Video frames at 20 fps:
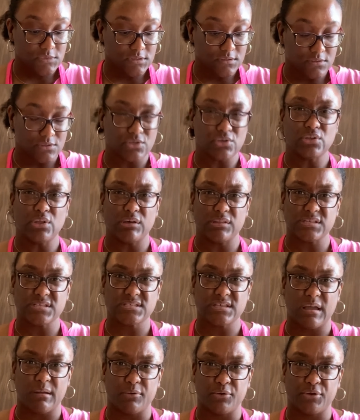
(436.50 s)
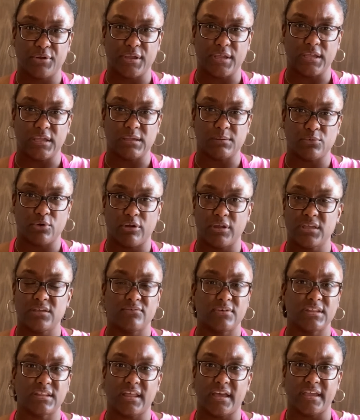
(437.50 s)
you know, the sour cream or
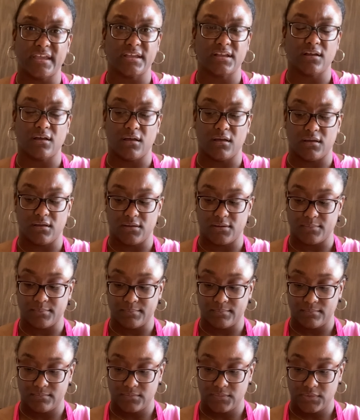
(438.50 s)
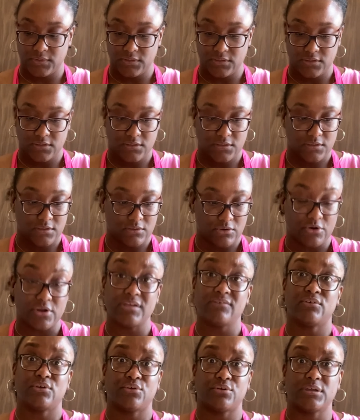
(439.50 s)
even like, or
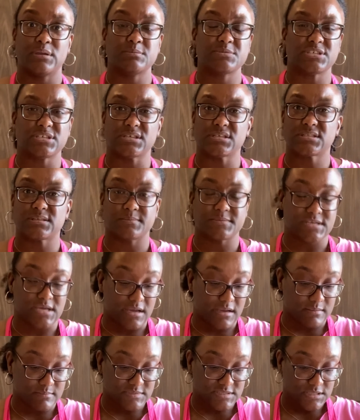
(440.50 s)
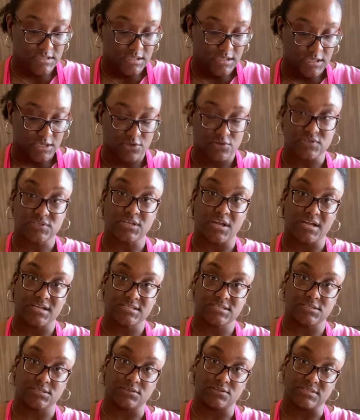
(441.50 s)
even cream cheese sometimes, it'll start
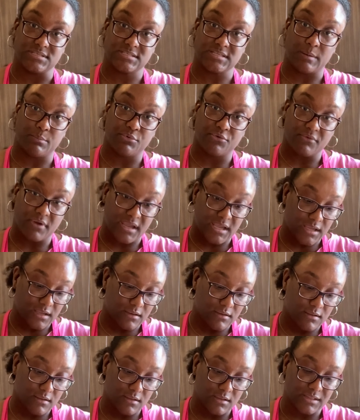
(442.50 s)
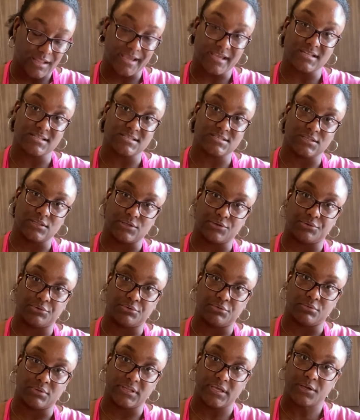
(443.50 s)
to separate, like it's a
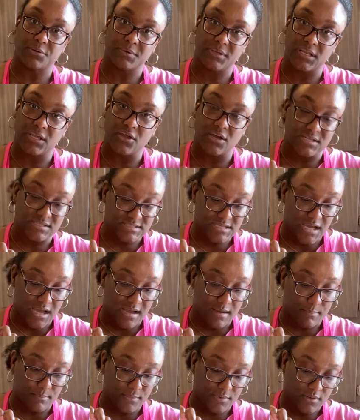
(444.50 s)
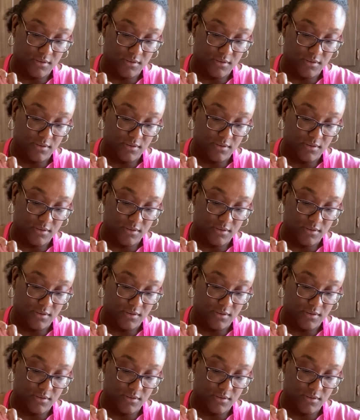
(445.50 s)
little liquidy on top.